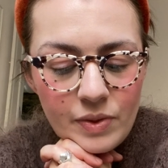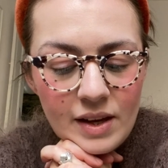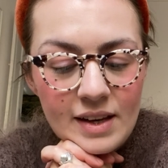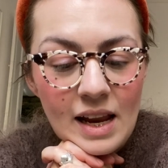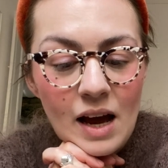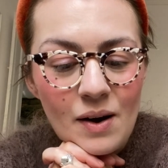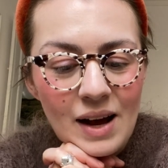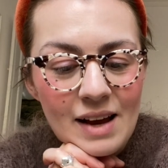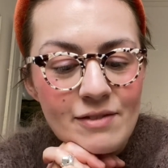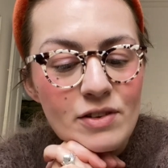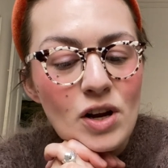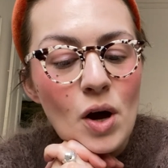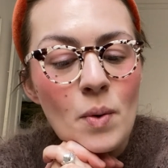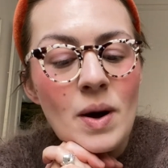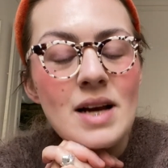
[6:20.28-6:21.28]
Now, I have
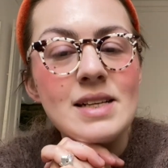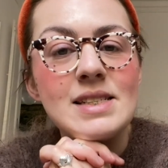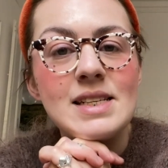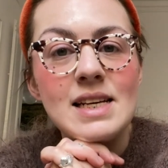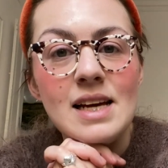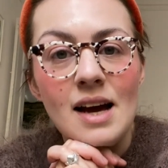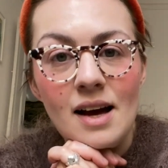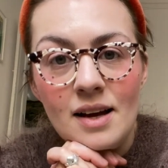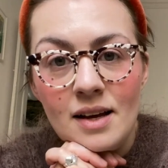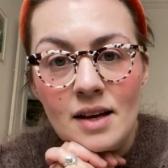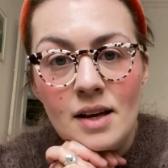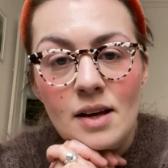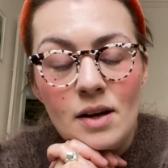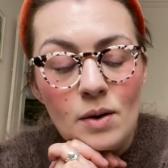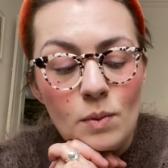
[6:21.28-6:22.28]
no idea
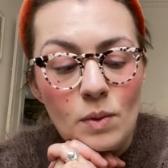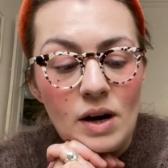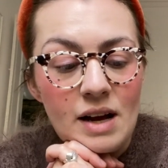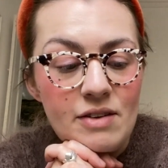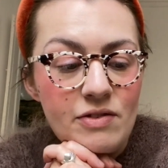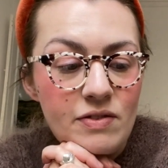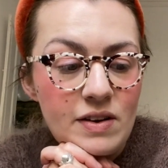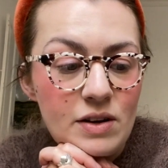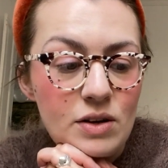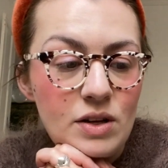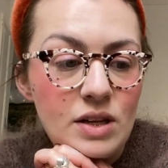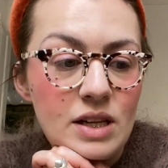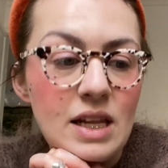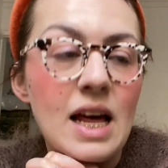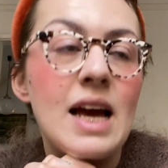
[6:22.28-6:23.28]
what I
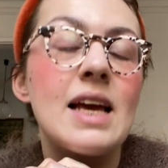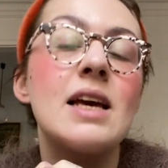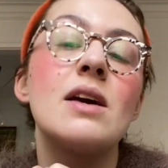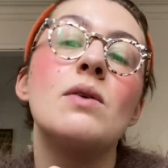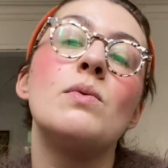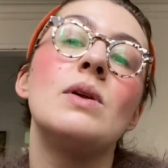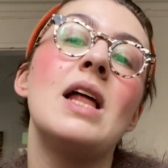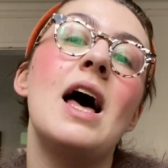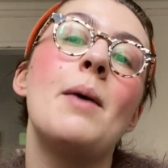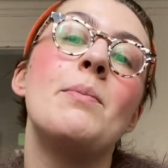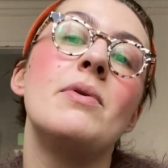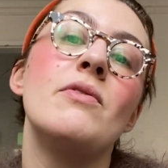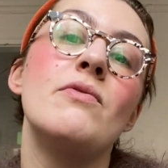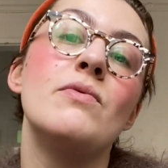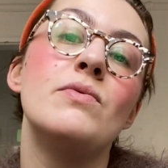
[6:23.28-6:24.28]
feel like will
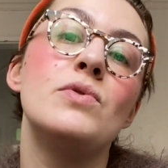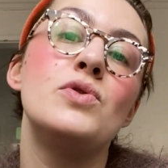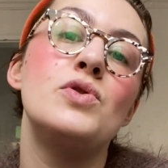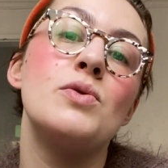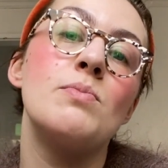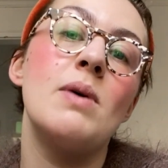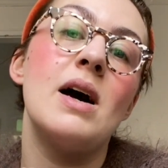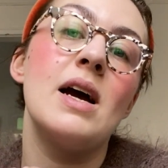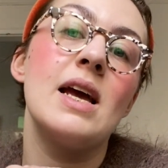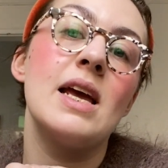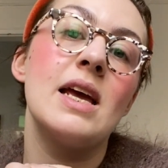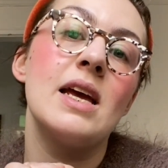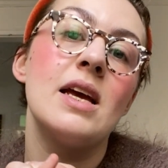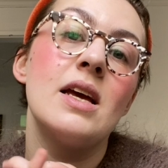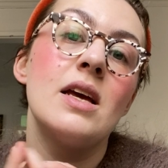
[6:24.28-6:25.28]
happen to
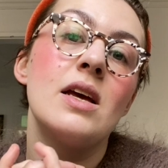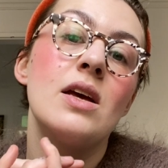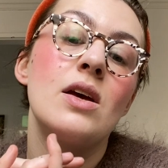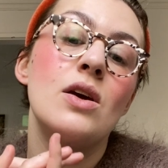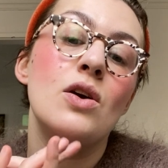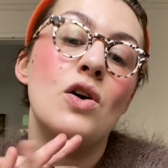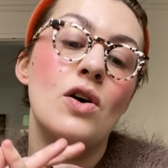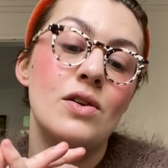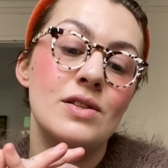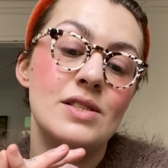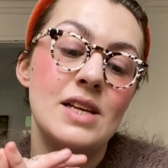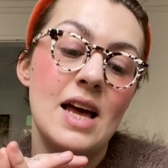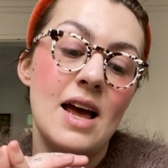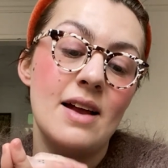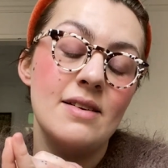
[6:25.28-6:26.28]
my
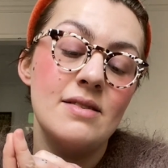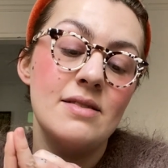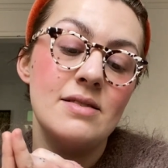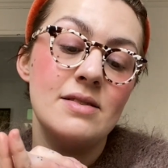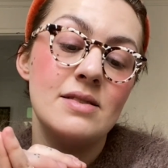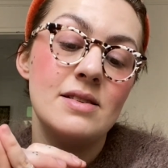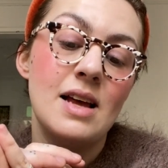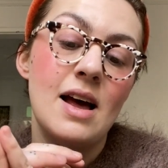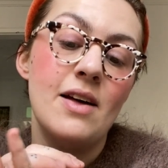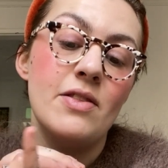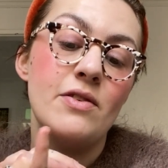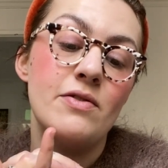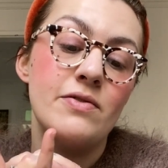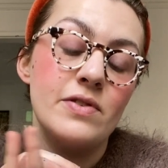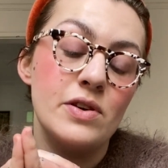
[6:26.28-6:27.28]
content and
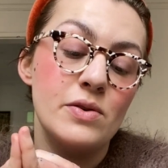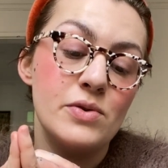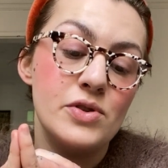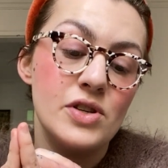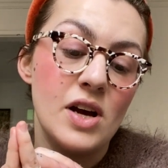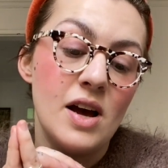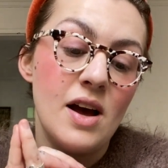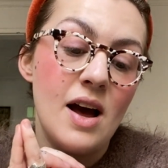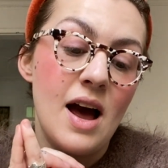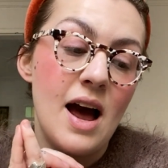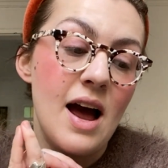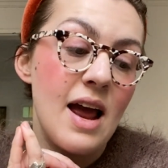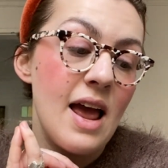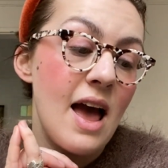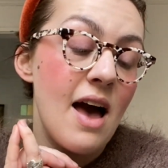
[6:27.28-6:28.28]
the future.
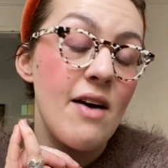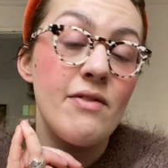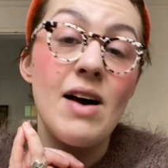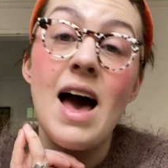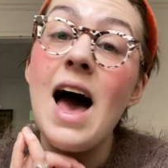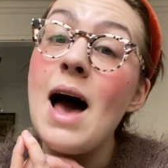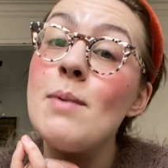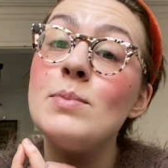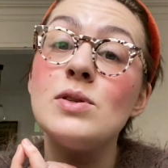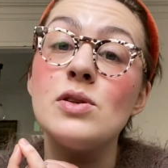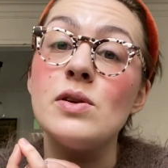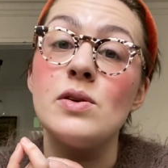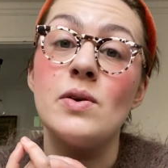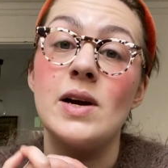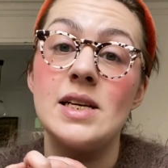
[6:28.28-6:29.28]
I have
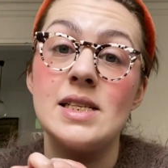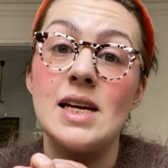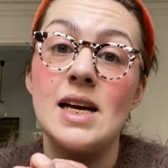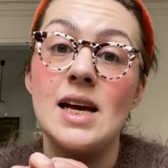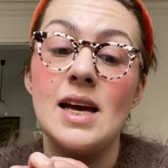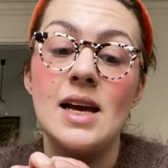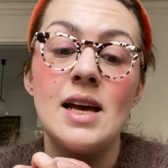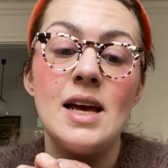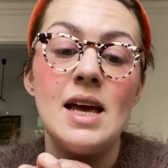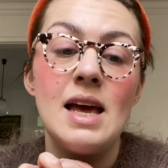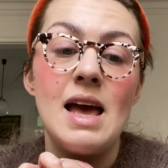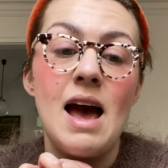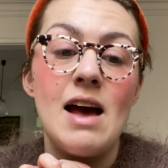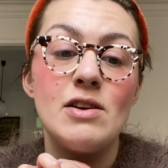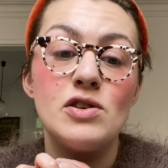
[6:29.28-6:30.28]
absolutely no idea.
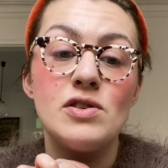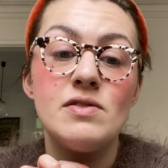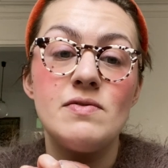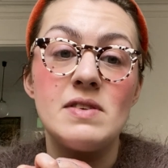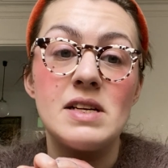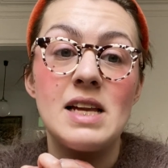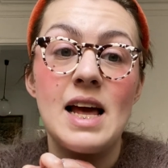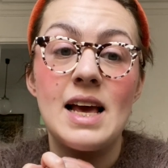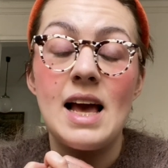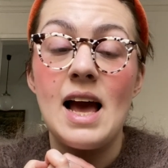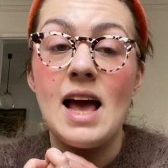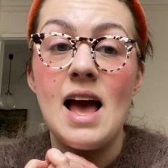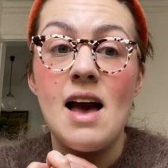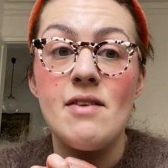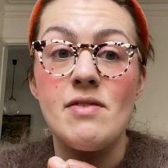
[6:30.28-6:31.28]
I just feel like I
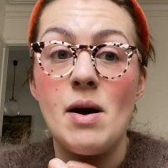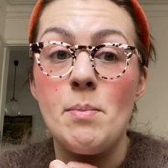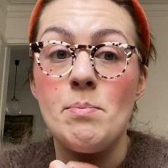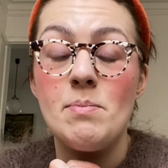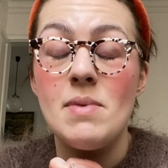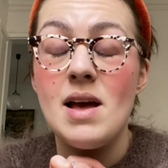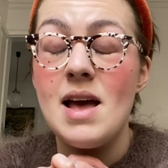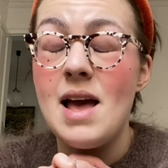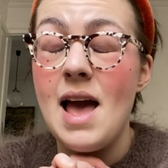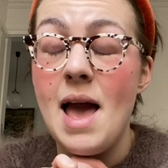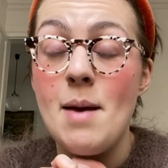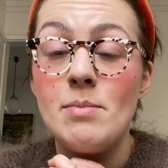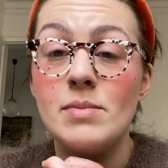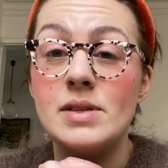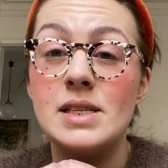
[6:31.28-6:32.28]
have an
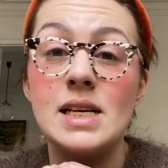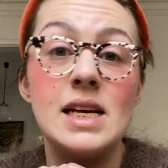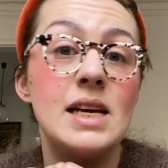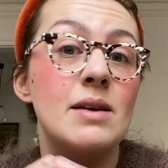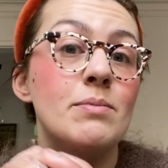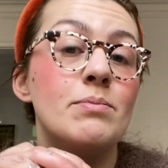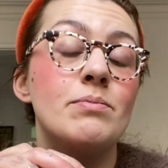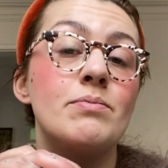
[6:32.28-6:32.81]
empty